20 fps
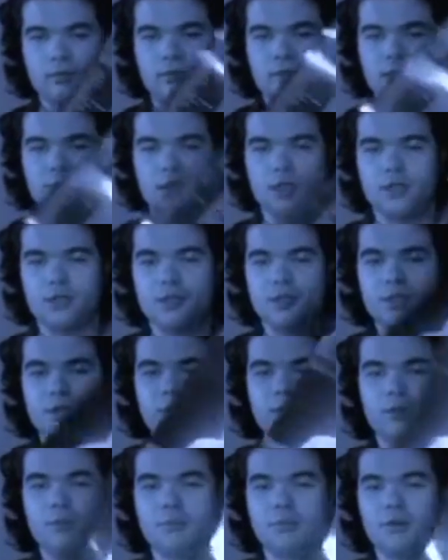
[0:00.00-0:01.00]
it's
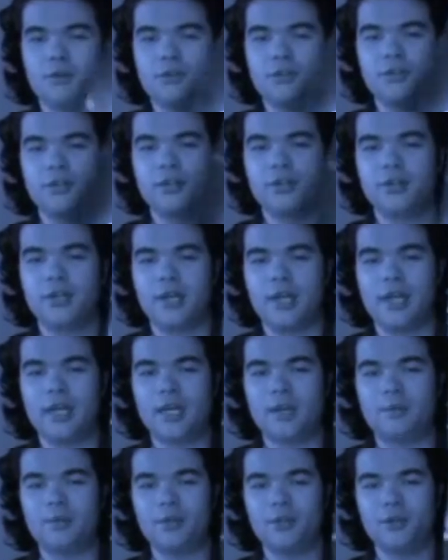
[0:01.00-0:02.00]
also a poster you could hang
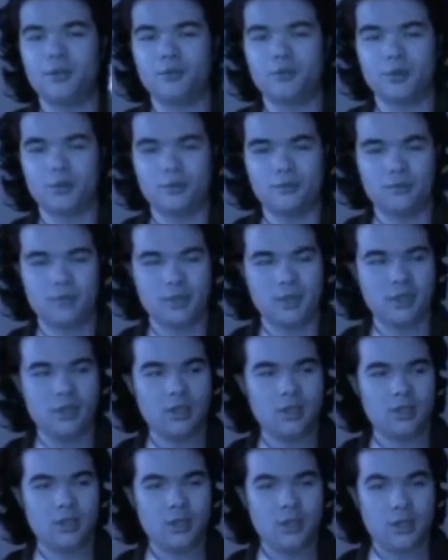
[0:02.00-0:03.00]
up in your room.
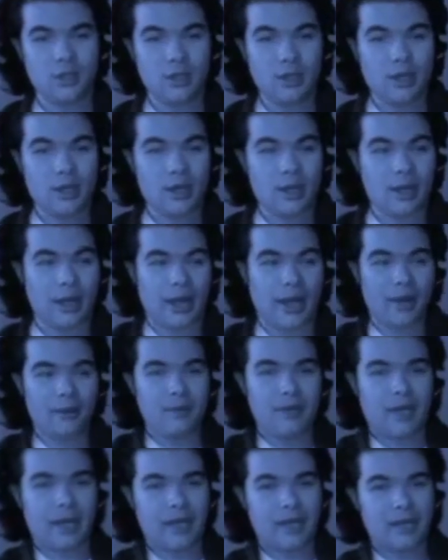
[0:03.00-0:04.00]
I
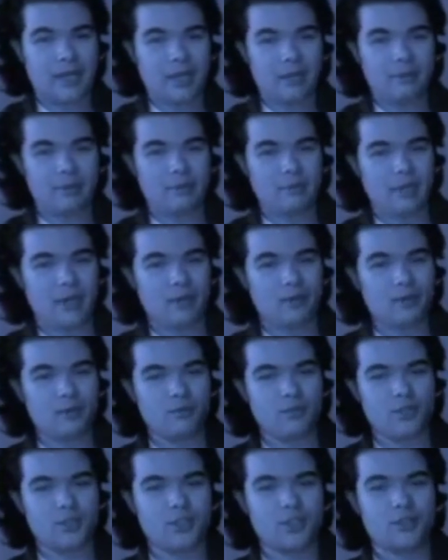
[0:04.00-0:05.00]
would hang it up in my
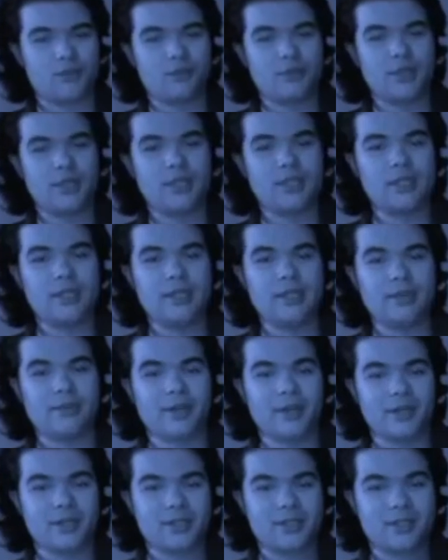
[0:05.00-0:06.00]
room just to read the
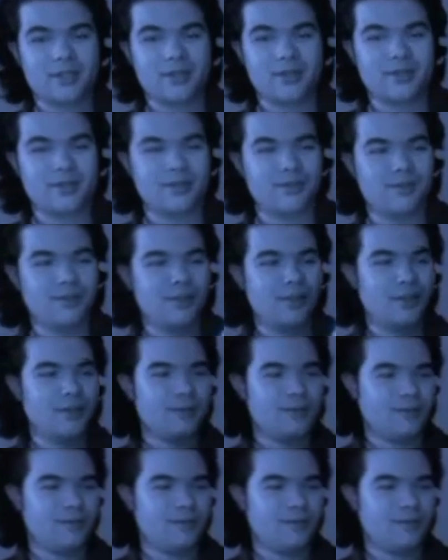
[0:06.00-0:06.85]
lyrics, you know?